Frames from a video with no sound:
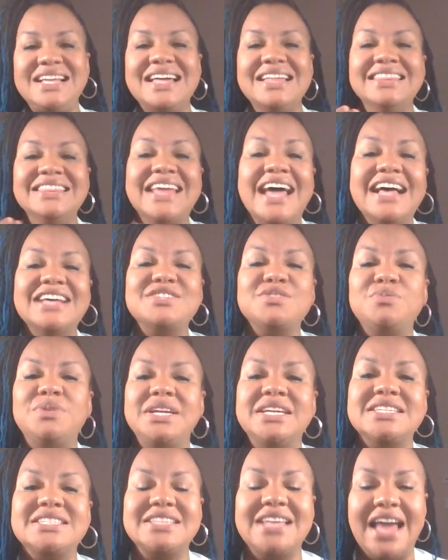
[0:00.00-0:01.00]
That's
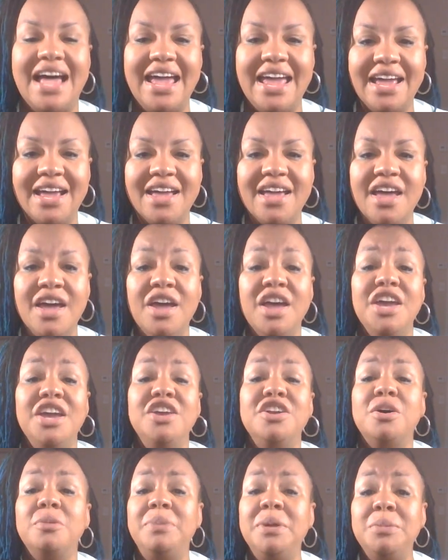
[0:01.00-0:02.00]
what it's like.
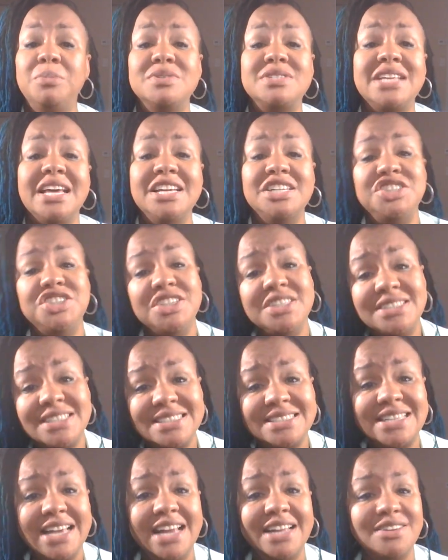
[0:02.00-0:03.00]
You know, people say
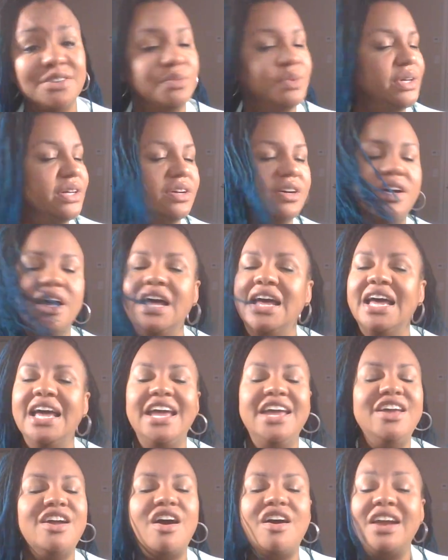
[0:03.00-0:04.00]
Jesus take the wheel.
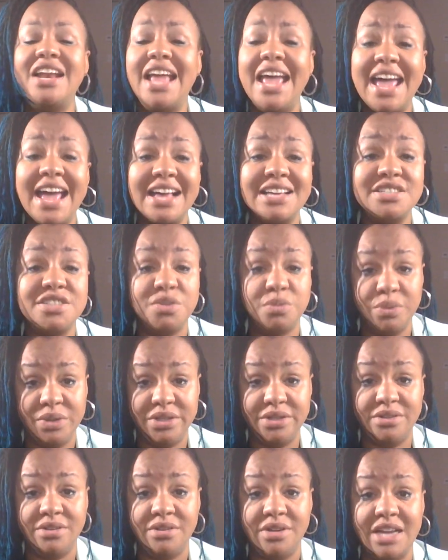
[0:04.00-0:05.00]
He already has the
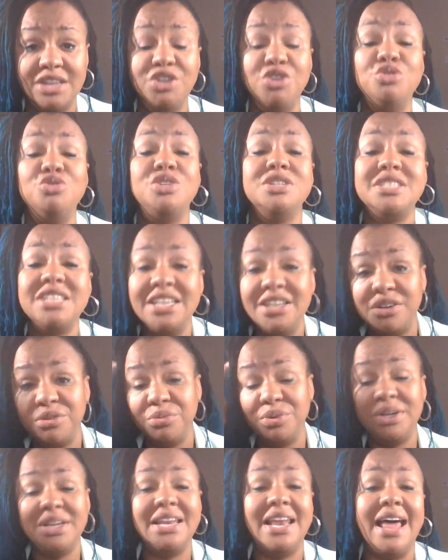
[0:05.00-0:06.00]
wheel. You just need to
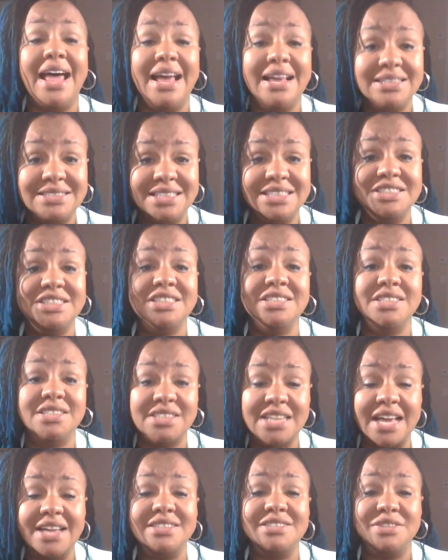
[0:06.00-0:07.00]
realize that
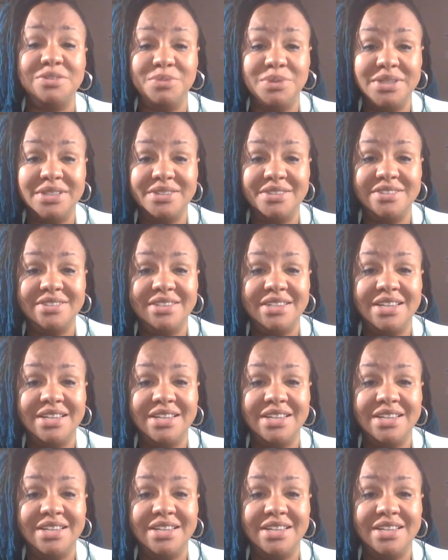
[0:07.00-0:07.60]
Jesus has the wheel.